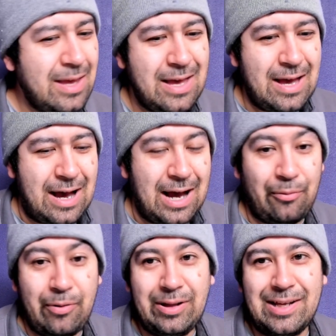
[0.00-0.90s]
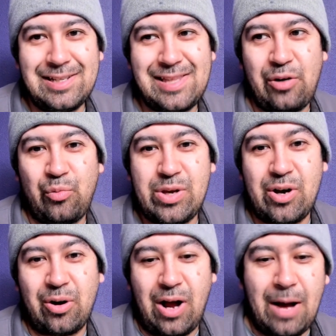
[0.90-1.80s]
I realize that we
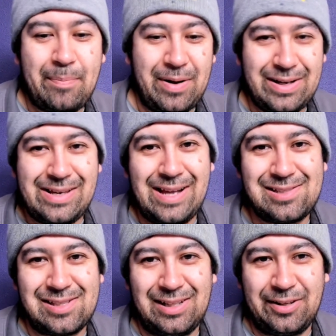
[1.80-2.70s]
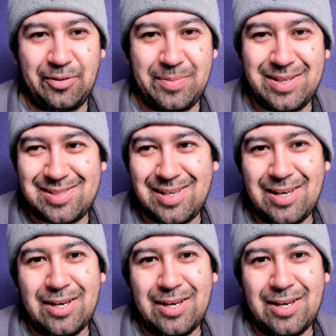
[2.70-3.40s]
are up against it a little bit.